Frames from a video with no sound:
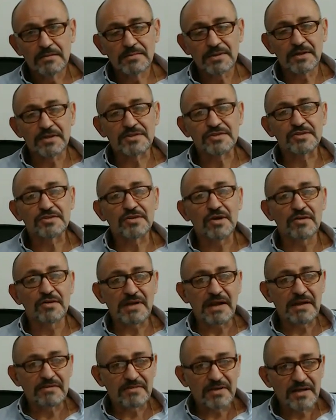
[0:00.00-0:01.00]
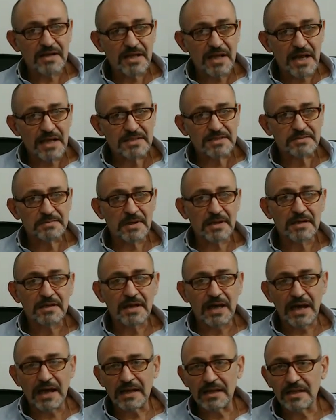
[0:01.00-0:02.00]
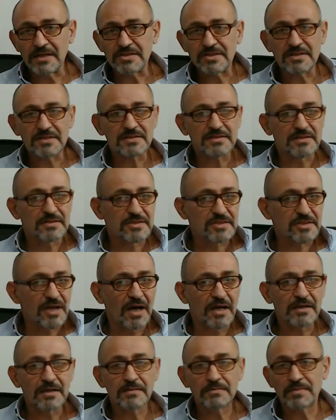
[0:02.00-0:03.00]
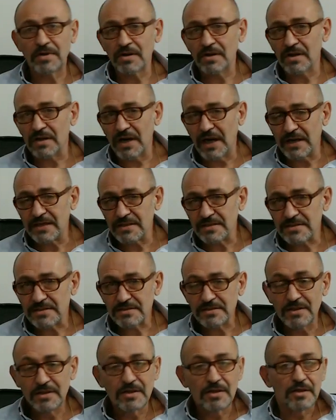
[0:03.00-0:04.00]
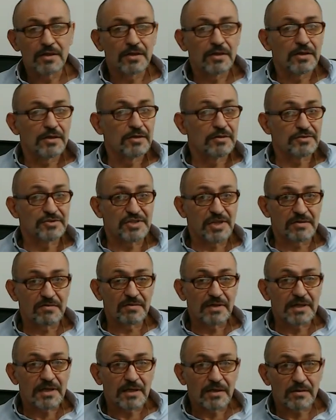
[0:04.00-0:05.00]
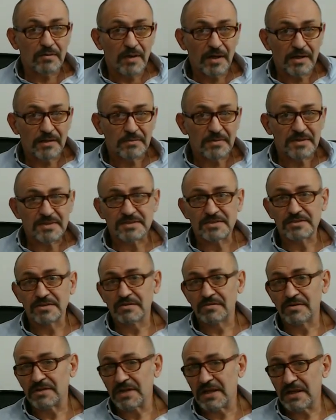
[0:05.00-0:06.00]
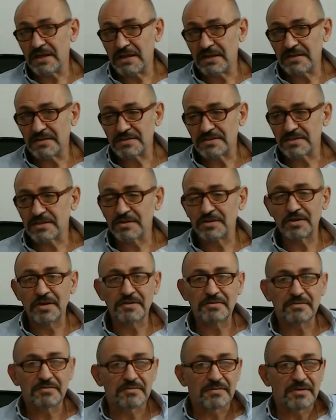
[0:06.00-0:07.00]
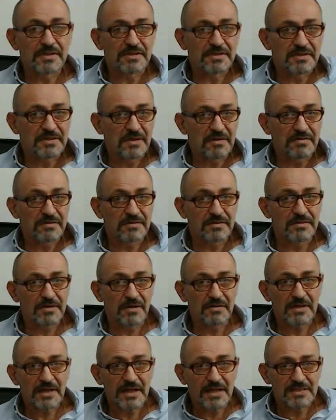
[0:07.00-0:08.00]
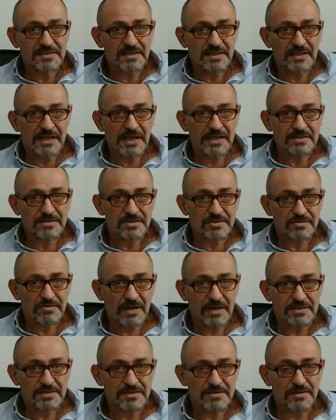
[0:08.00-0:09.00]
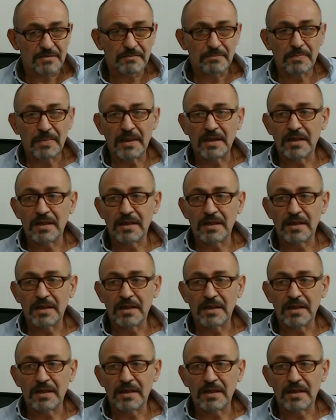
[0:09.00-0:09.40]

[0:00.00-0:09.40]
because you don't have any asthma, allergies, angina, bronchitis. You're generally equanimous, you're at ease, you don't easily get stressed,